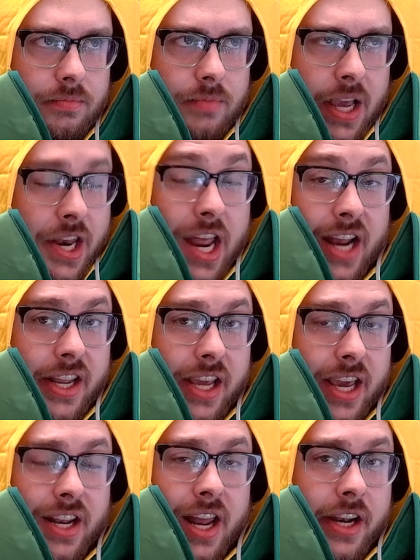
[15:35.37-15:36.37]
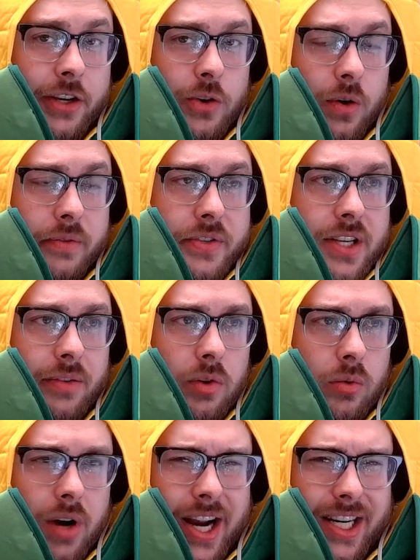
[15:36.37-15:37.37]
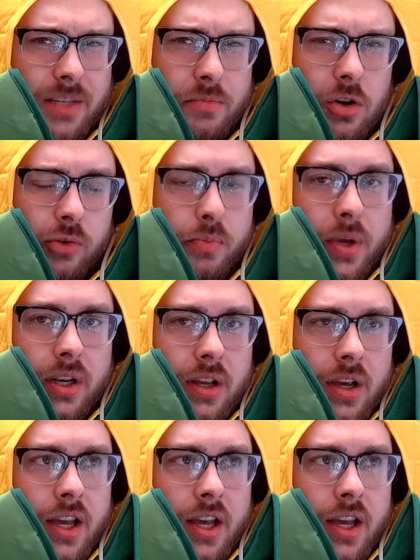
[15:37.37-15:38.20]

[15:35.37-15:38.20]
in any in any sort of civil rights movement,